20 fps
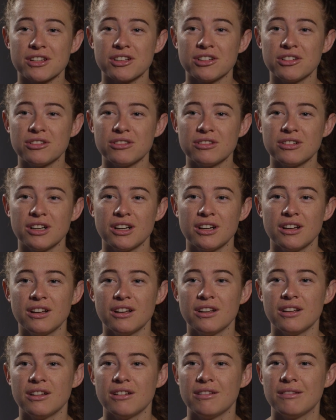school,
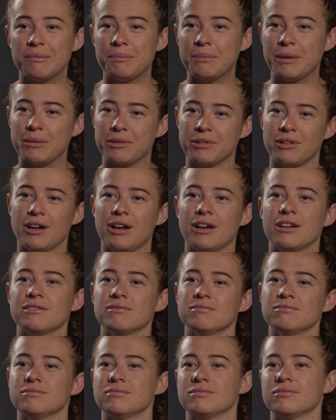maybe
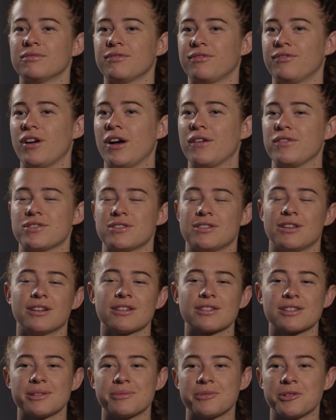around 5 or
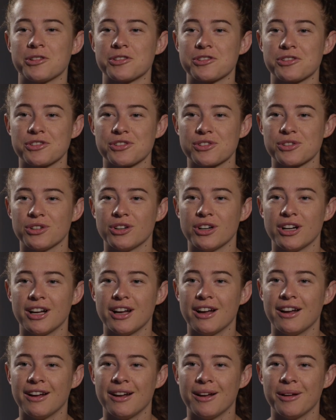6, I'm not too
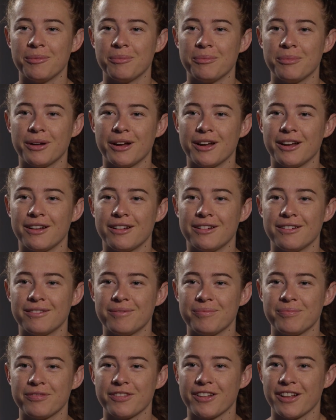sure, but
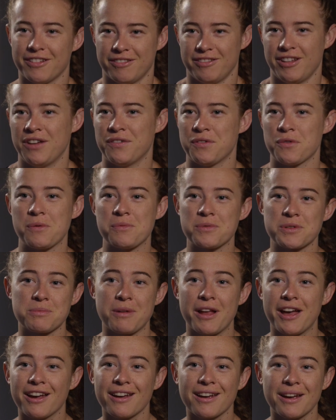everyone was
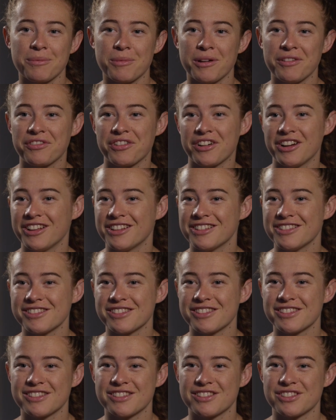playing it, my
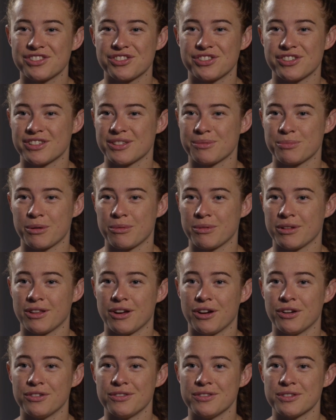friends, just probably
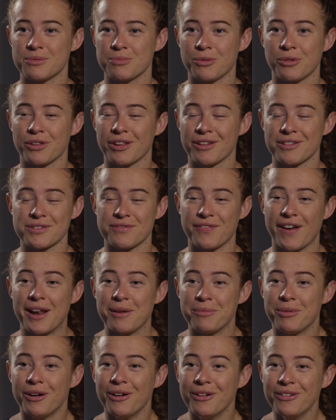the only sport that was
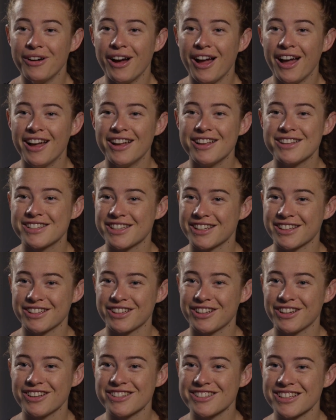available to the
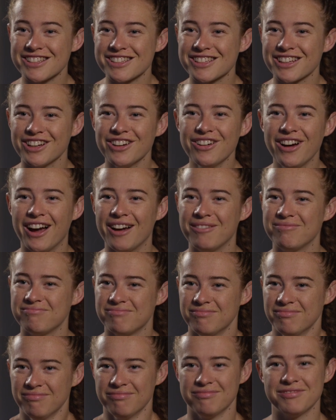girls at
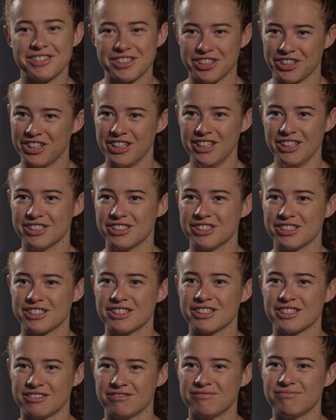school. So yeah,
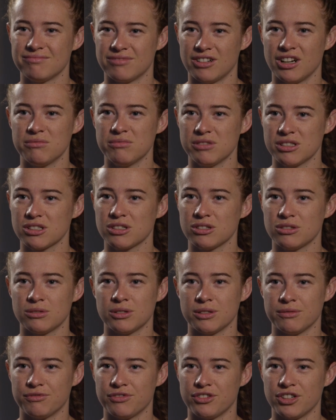just primary
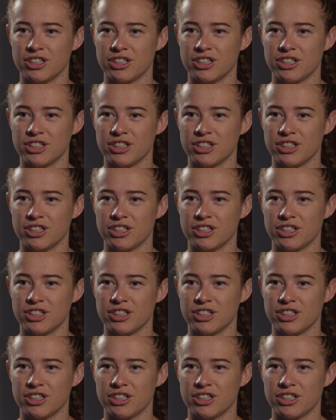school and